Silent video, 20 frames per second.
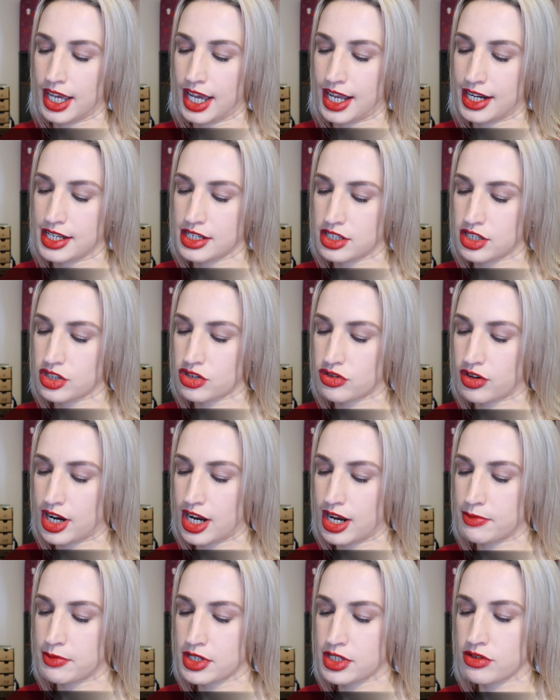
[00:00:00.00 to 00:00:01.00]
And it's
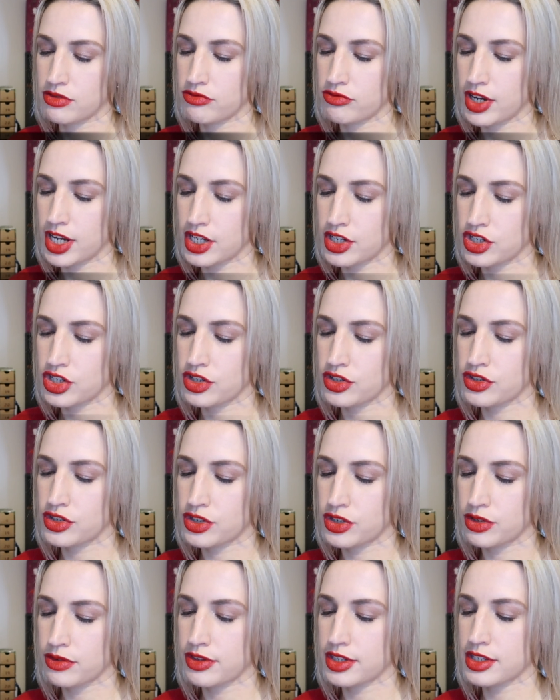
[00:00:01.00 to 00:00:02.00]
described as a rich and
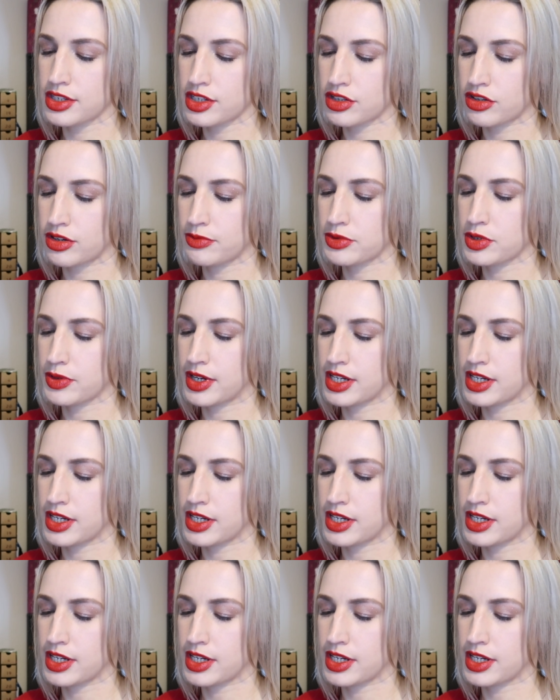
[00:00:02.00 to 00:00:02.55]
soothing scrub to